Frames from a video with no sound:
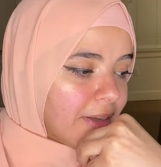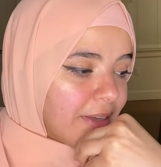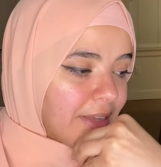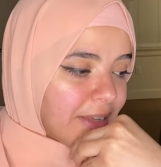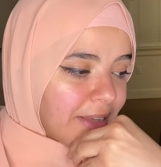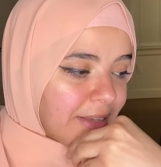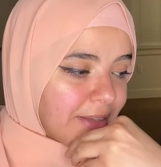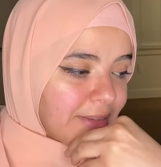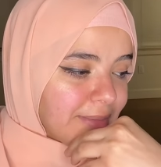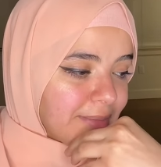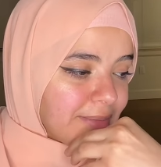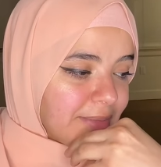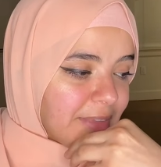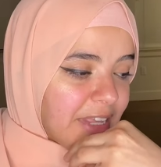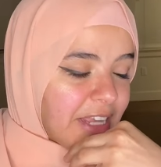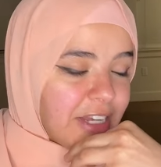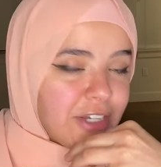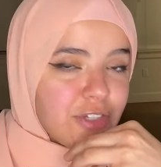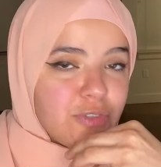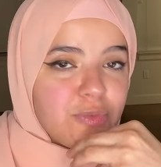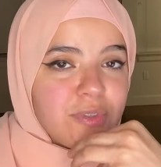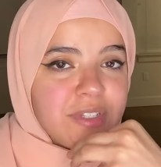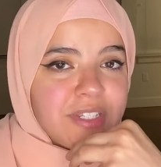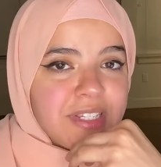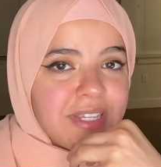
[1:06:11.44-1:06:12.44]
Okay,
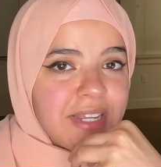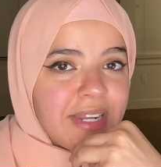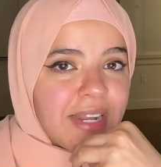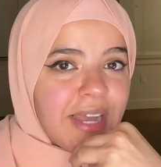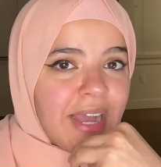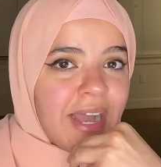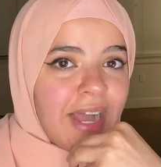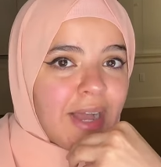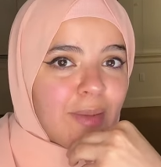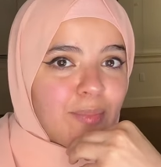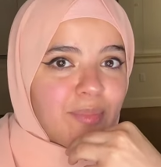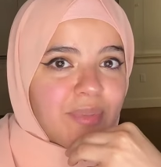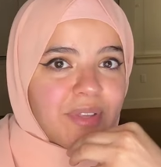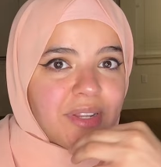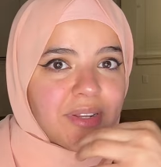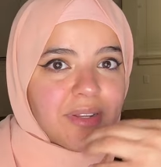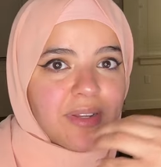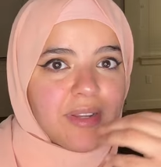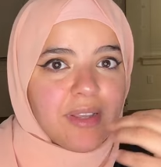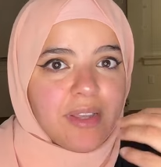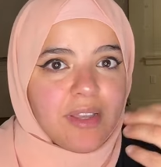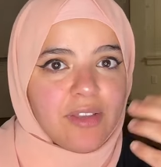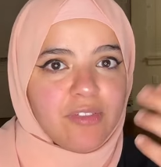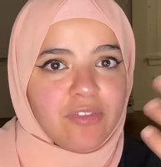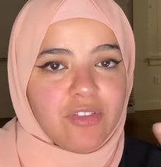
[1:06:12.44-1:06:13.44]
here's what's gonna happen.
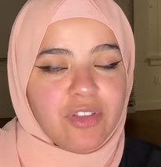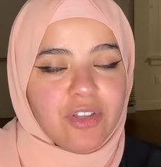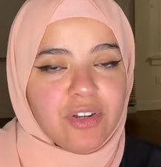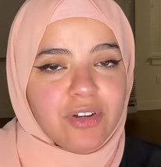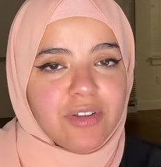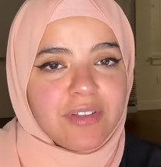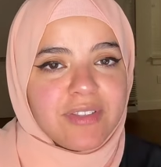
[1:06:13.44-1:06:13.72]
If you